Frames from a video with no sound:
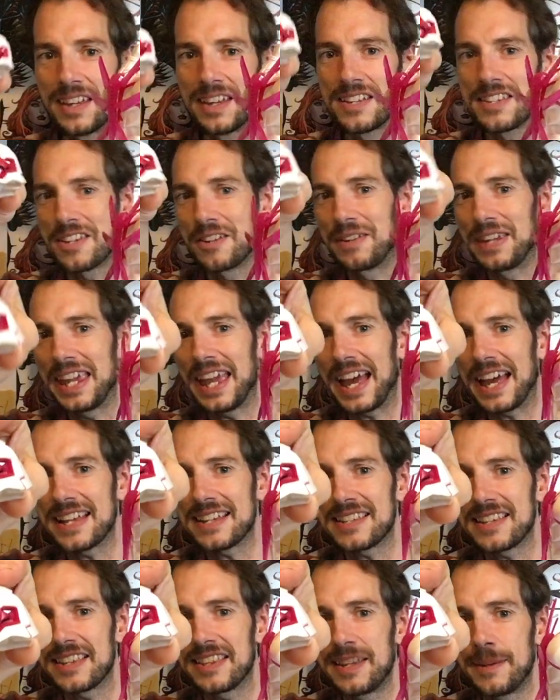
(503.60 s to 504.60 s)
So he
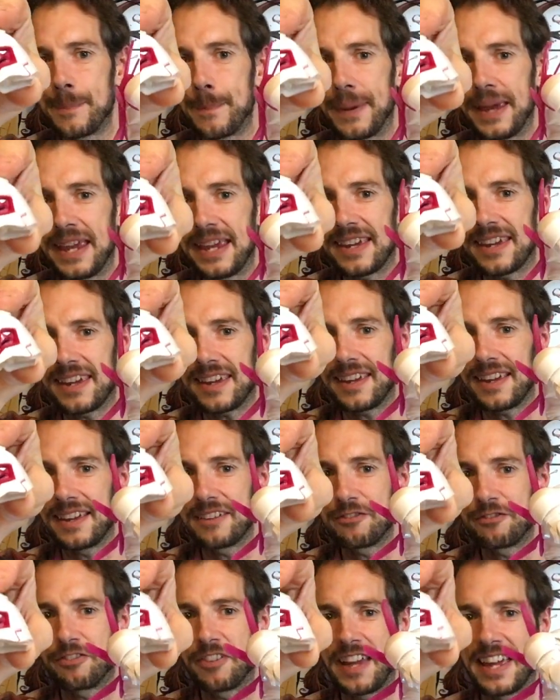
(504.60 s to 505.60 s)
has the pink
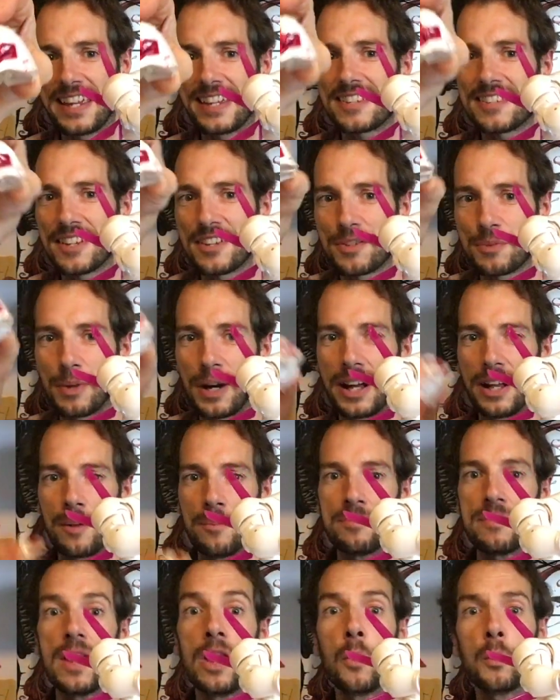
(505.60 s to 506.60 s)
face as
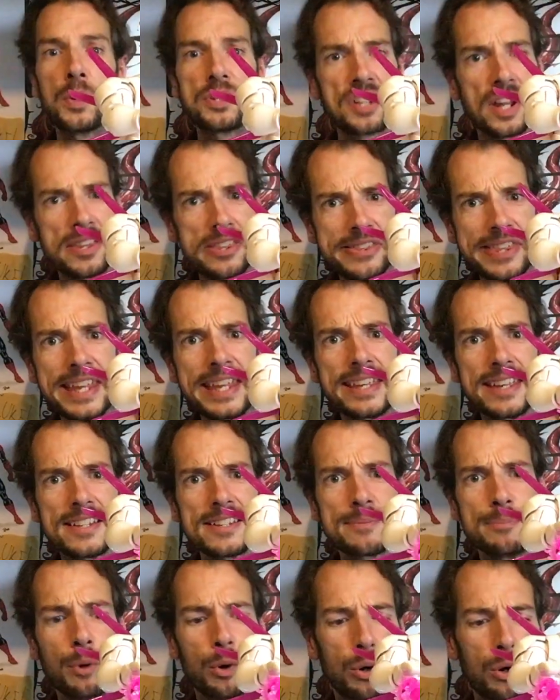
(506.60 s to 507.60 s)
well, which I think
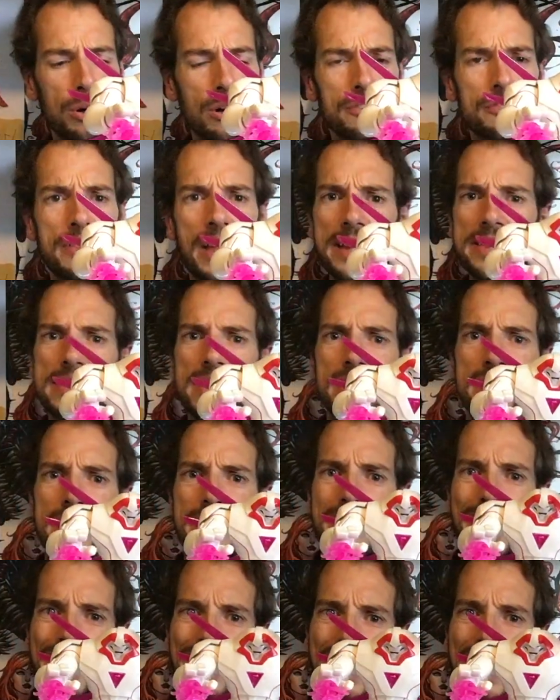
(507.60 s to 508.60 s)
is more of like the
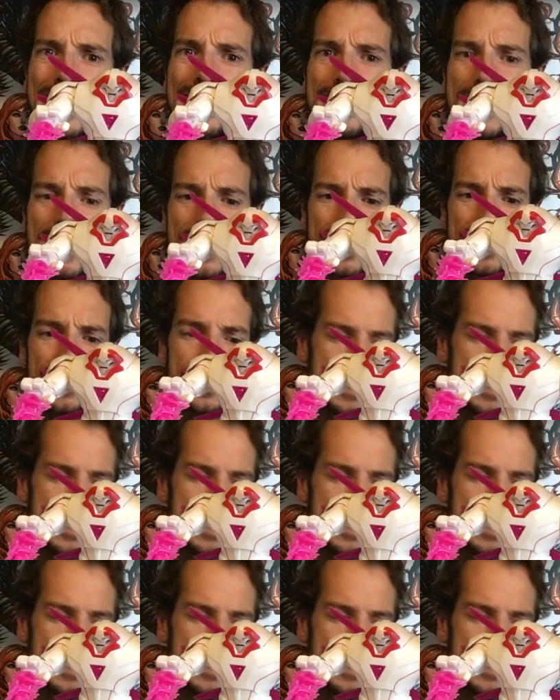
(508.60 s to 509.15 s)
classic